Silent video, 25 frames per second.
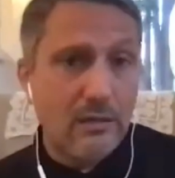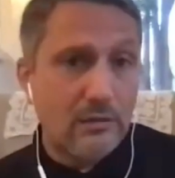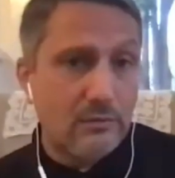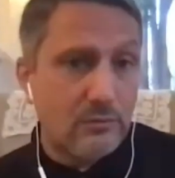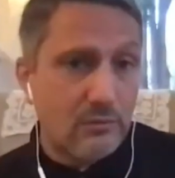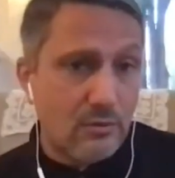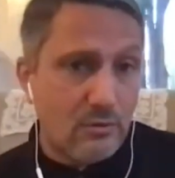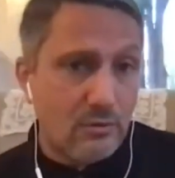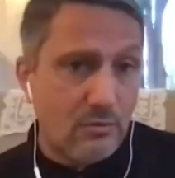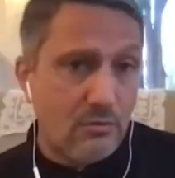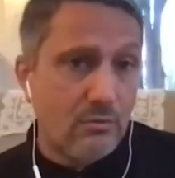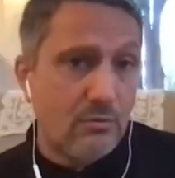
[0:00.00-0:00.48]

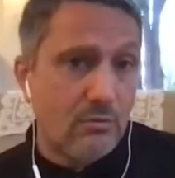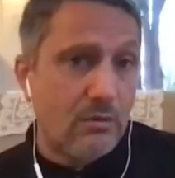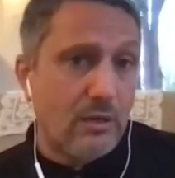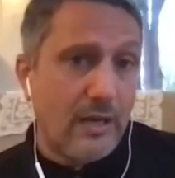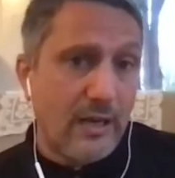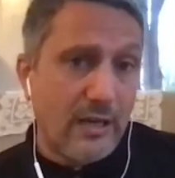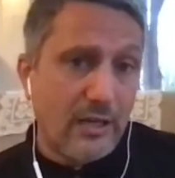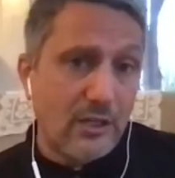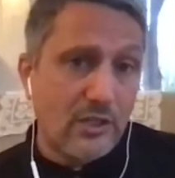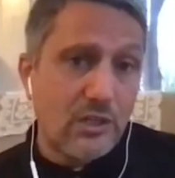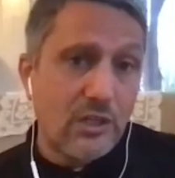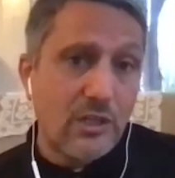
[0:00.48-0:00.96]
to
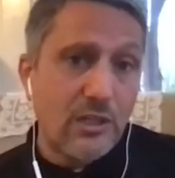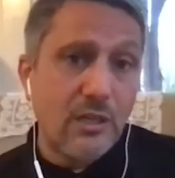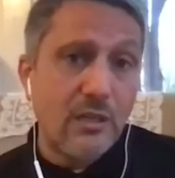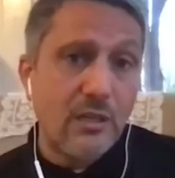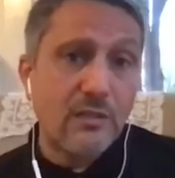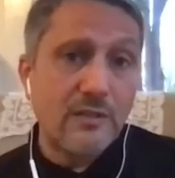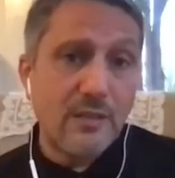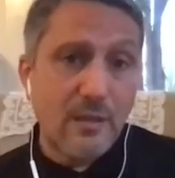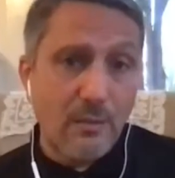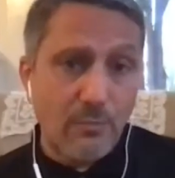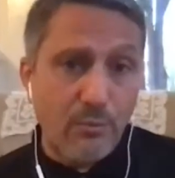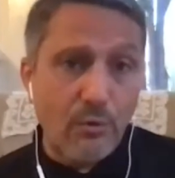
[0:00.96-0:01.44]

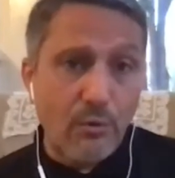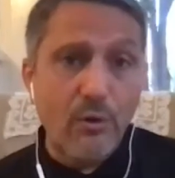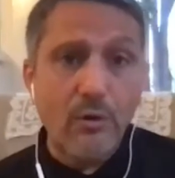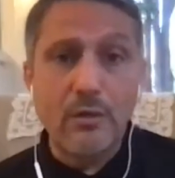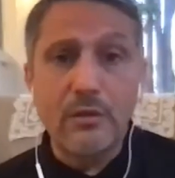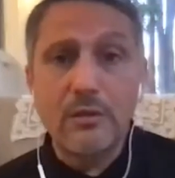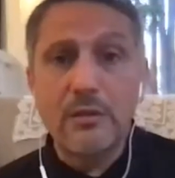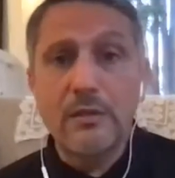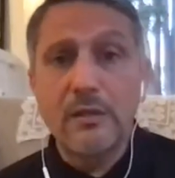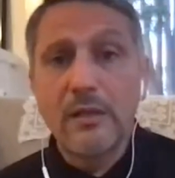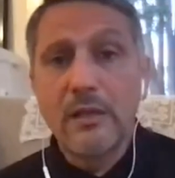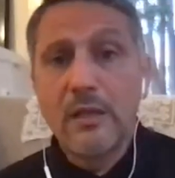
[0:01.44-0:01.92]
actually
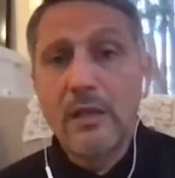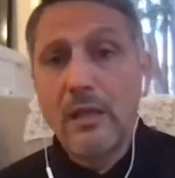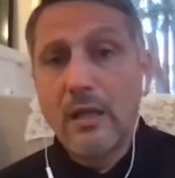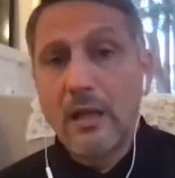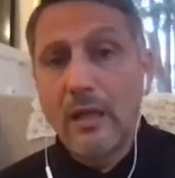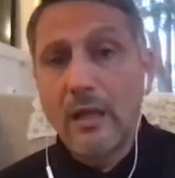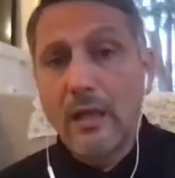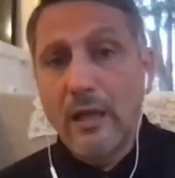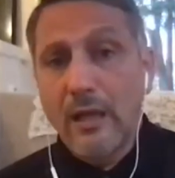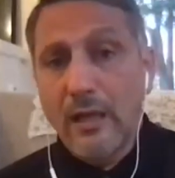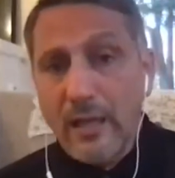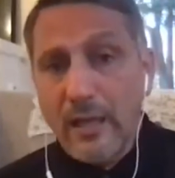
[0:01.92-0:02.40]
support
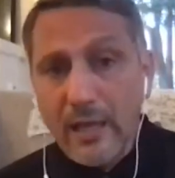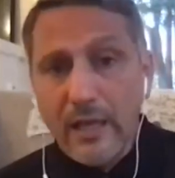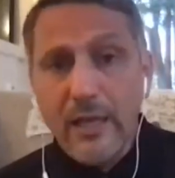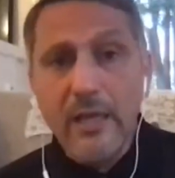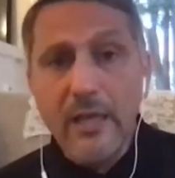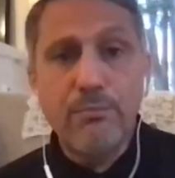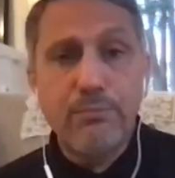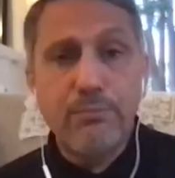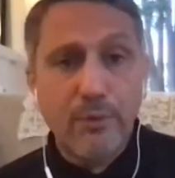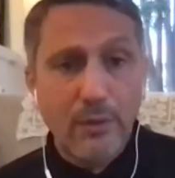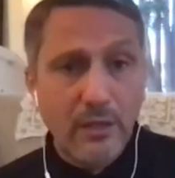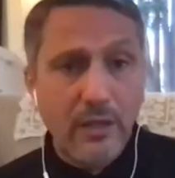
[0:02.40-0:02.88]

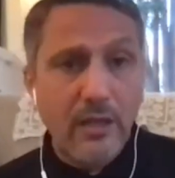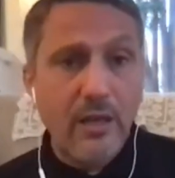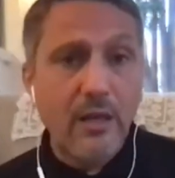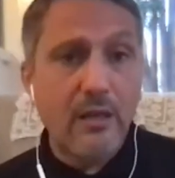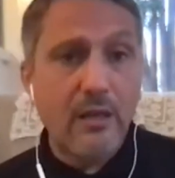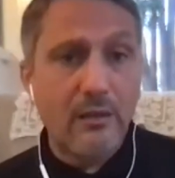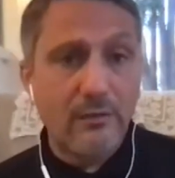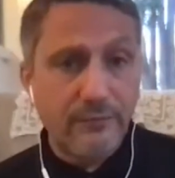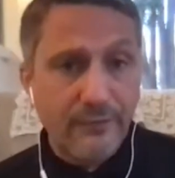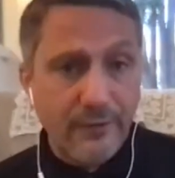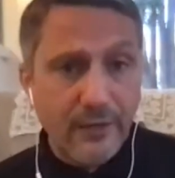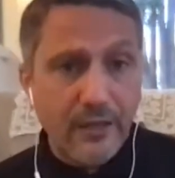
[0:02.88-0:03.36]
any
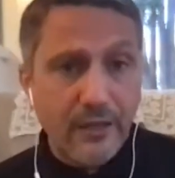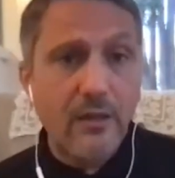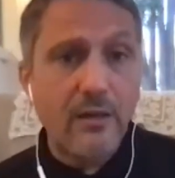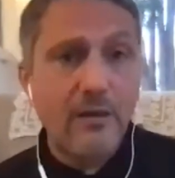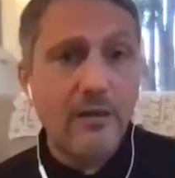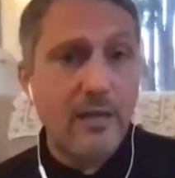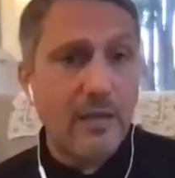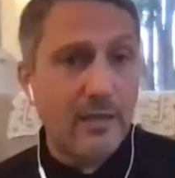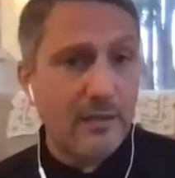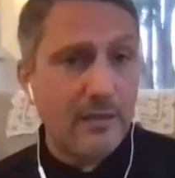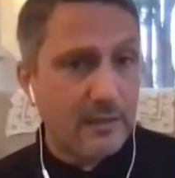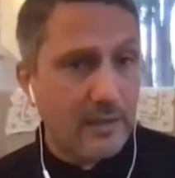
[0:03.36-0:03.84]
political figure
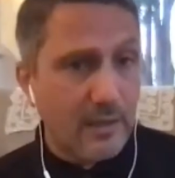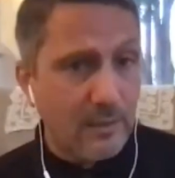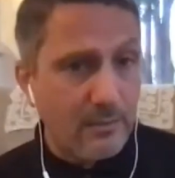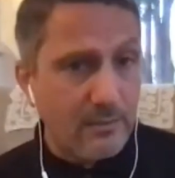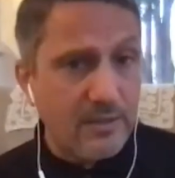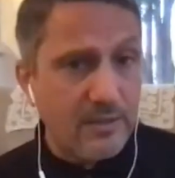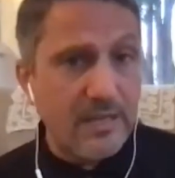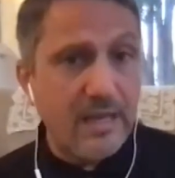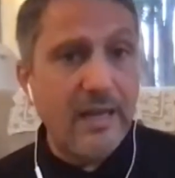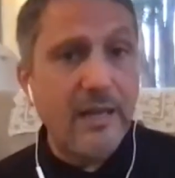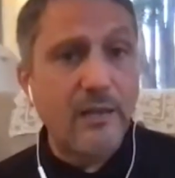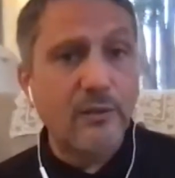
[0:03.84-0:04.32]
that
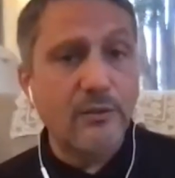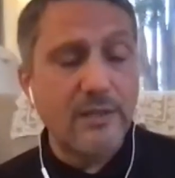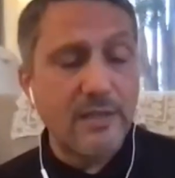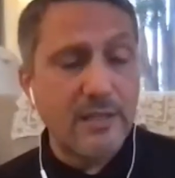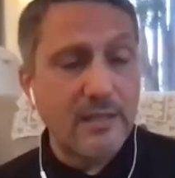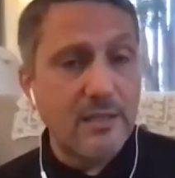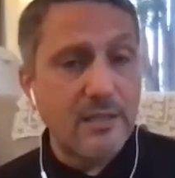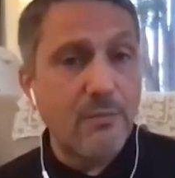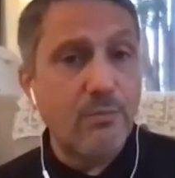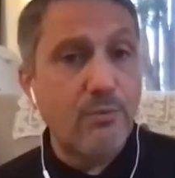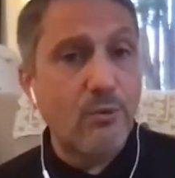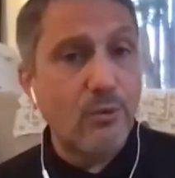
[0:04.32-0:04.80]
comes out
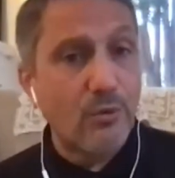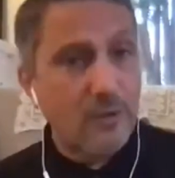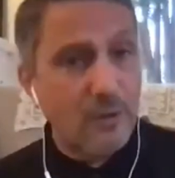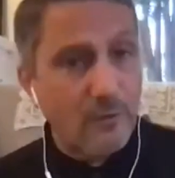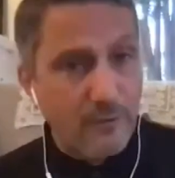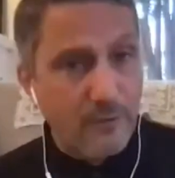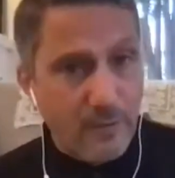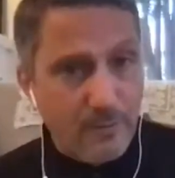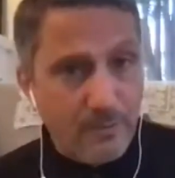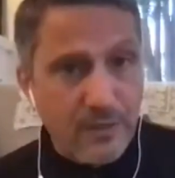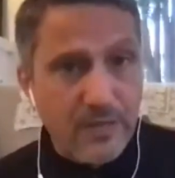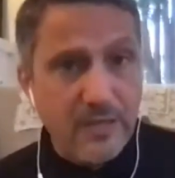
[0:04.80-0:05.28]
in support
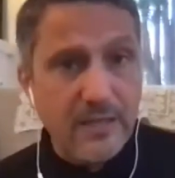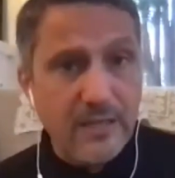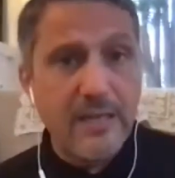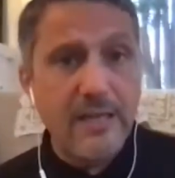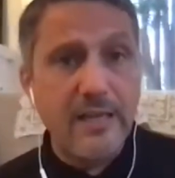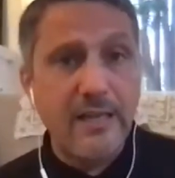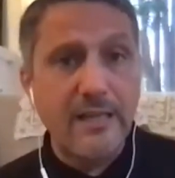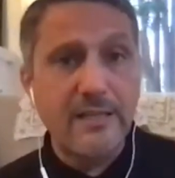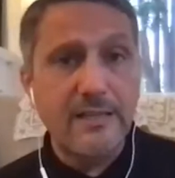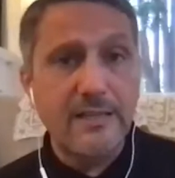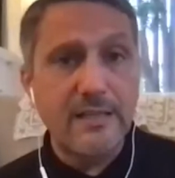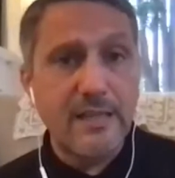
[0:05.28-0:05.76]
of the
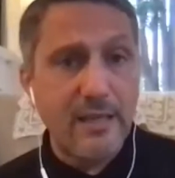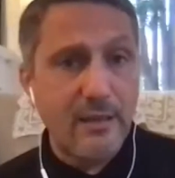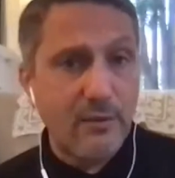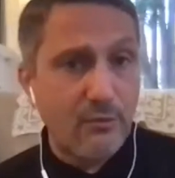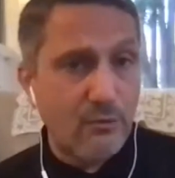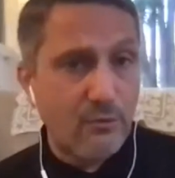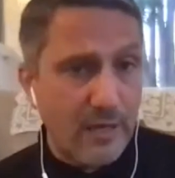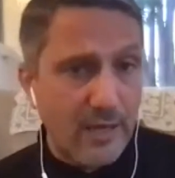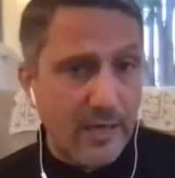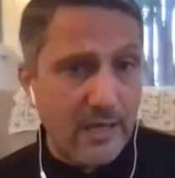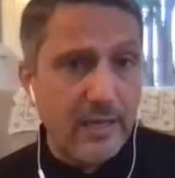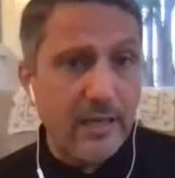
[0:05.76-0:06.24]
PDS
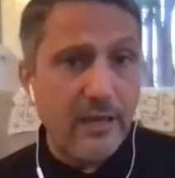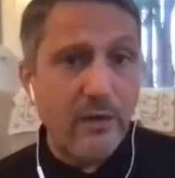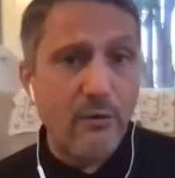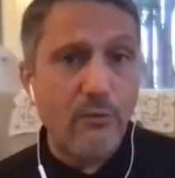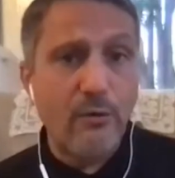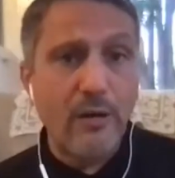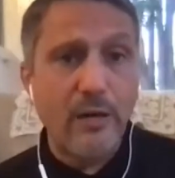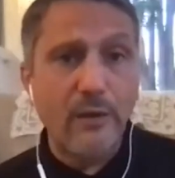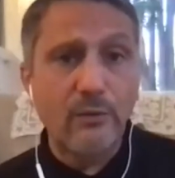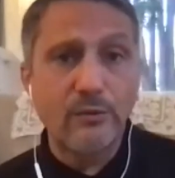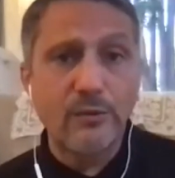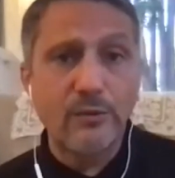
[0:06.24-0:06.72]
and rally
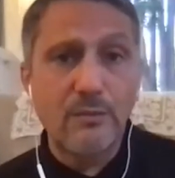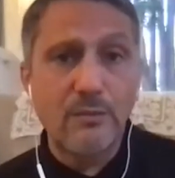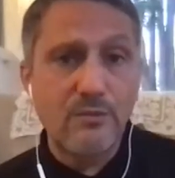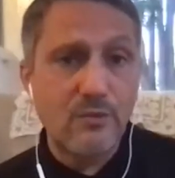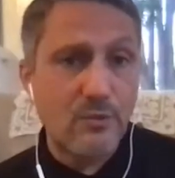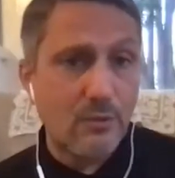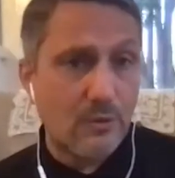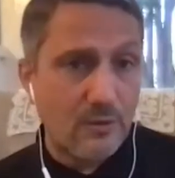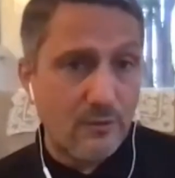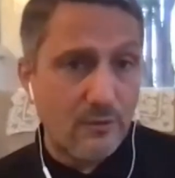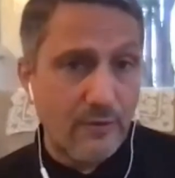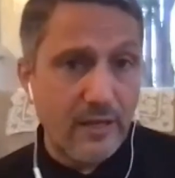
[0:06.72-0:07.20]
around them.
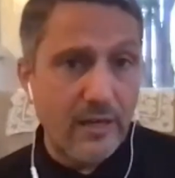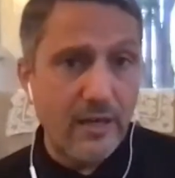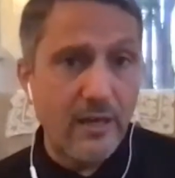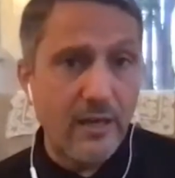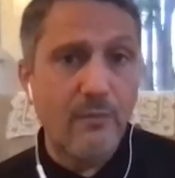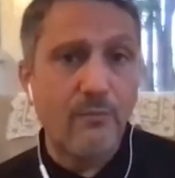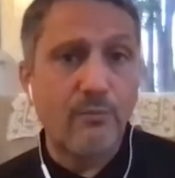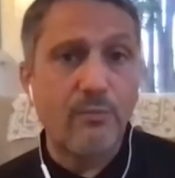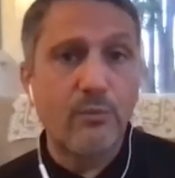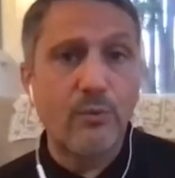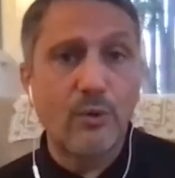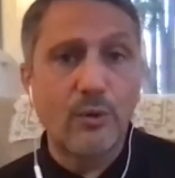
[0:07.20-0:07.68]
So it's very
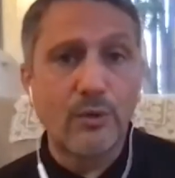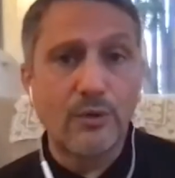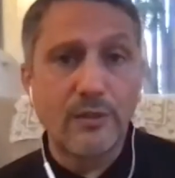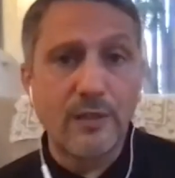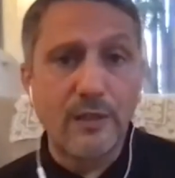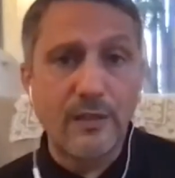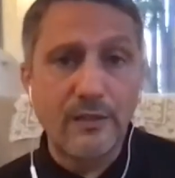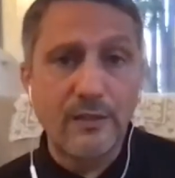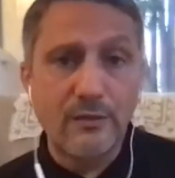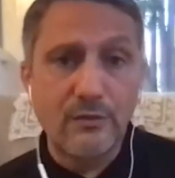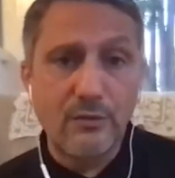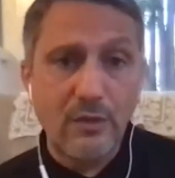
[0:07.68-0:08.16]

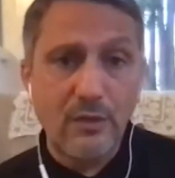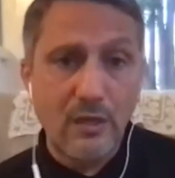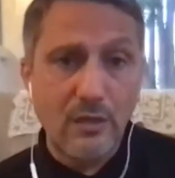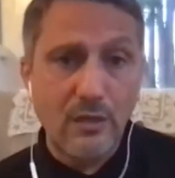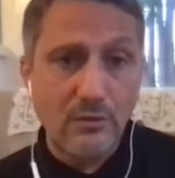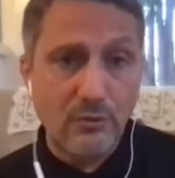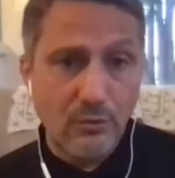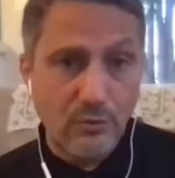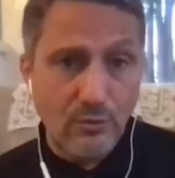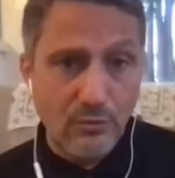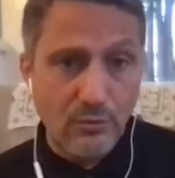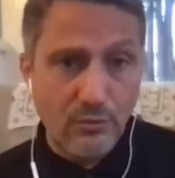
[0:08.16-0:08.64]
important to
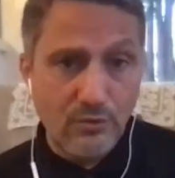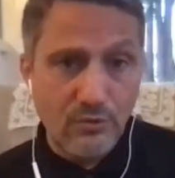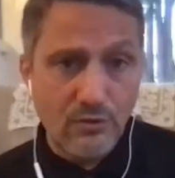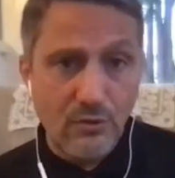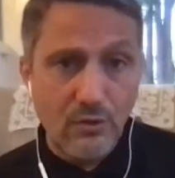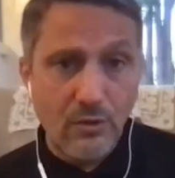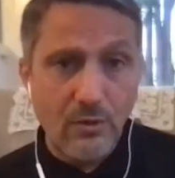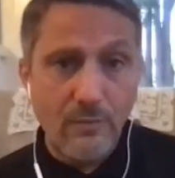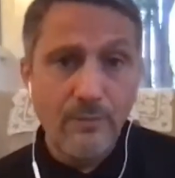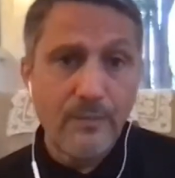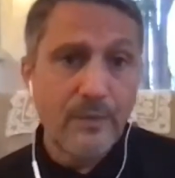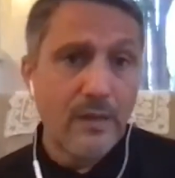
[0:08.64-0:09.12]
do
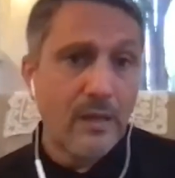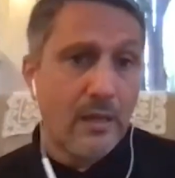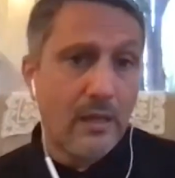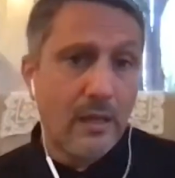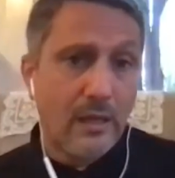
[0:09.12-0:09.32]
so.